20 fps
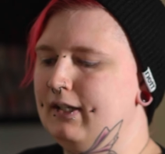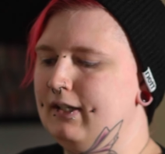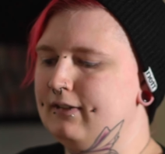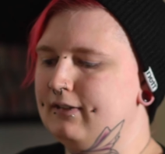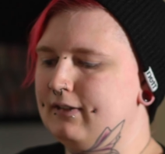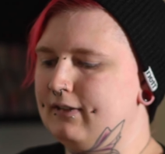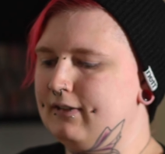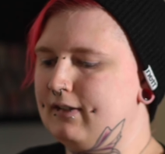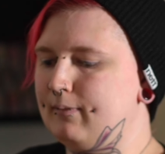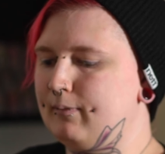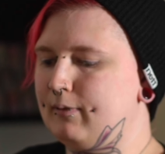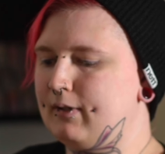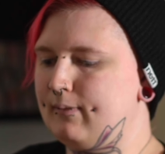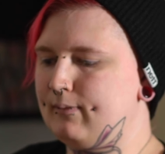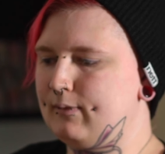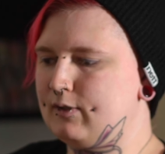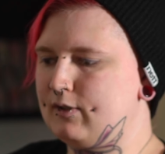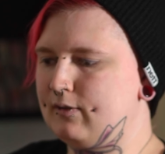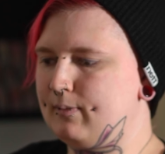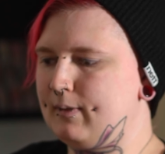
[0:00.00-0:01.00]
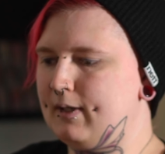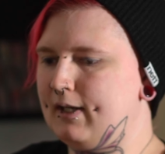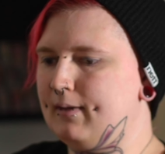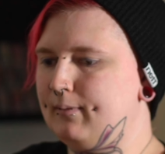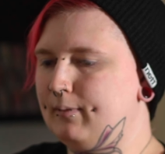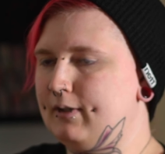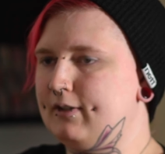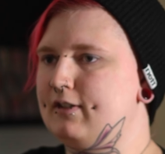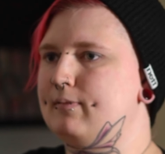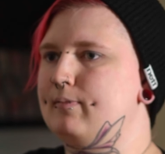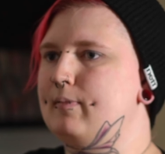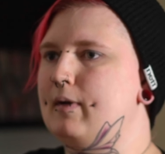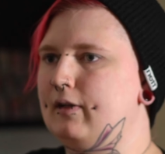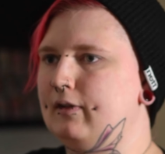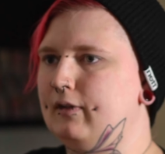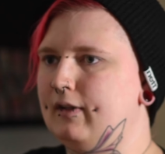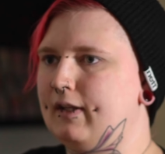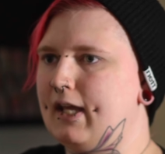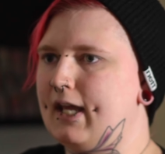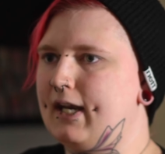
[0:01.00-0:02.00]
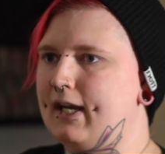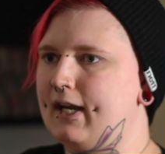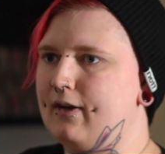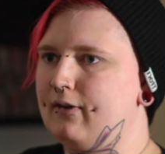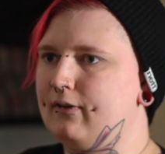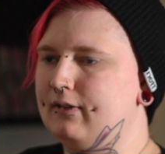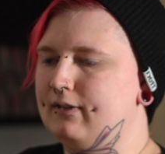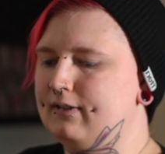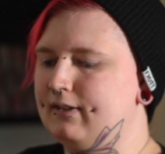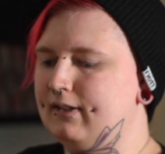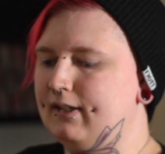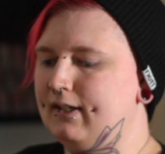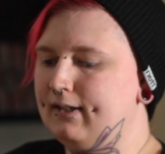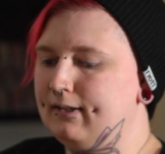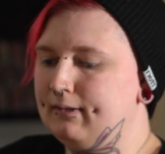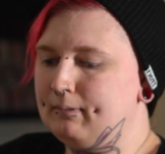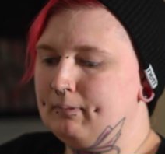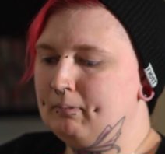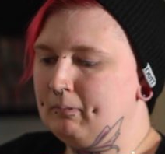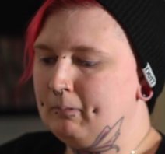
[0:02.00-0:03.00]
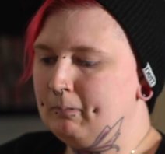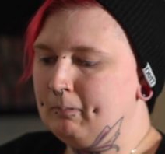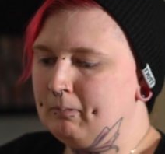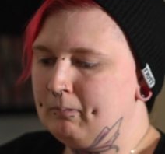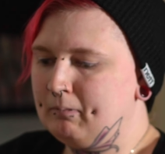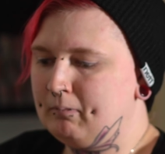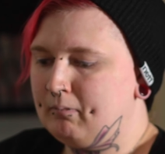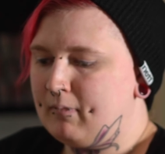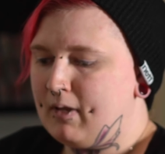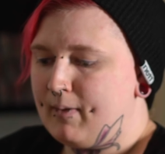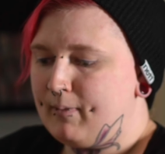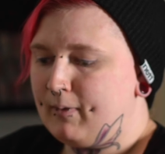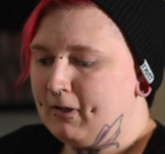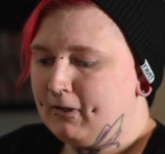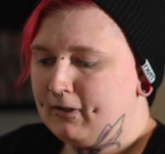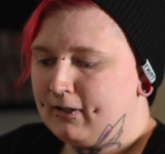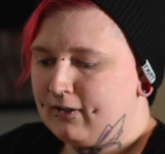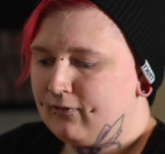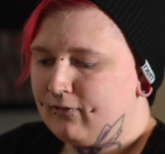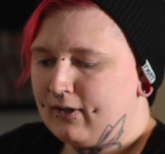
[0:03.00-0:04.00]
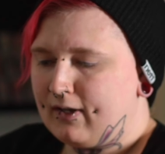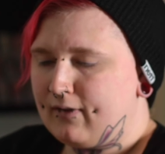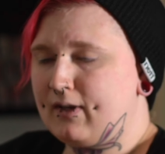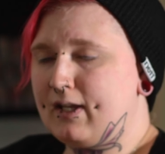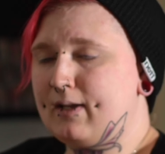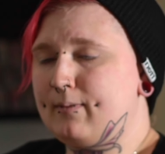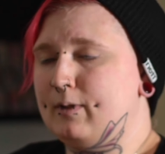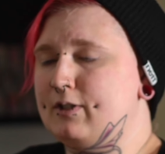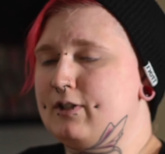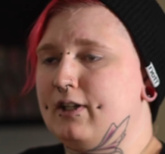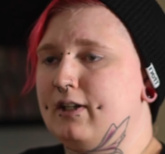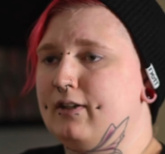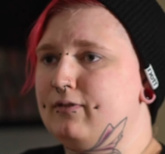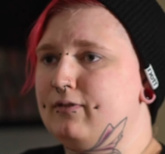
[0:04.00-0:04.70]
So sometimes just being able to smuggle that out, it's like, maybe I'll get 5 damage off.